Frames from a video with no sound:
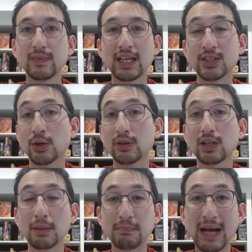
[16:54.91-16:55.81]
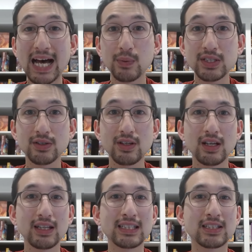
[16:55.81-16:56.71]
In total, our Bad Wizard
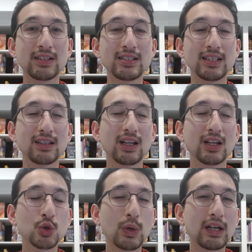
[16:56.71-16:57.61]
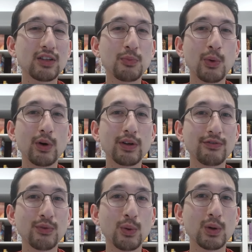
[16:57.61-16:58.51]
is going to deal
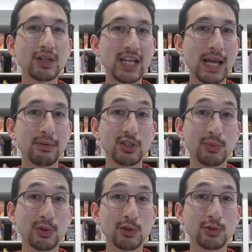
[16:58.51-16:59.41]
12.4 damage per